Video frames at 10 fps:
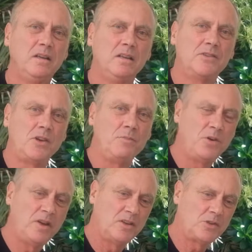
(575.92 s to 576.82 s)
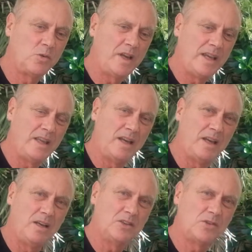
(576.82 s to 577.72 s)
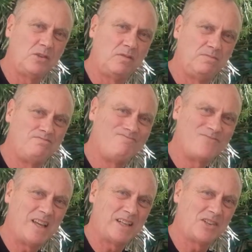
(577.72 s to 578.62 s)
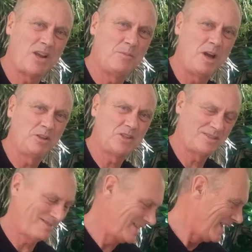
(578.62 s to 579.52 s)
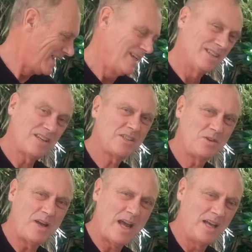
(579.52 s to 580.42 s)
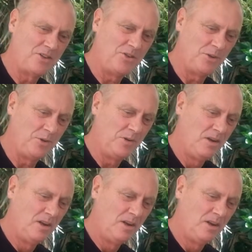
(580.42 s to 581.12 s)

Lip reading: So putting this all together in a sort of like a slow-mo, which is, it's actually quite hard to do.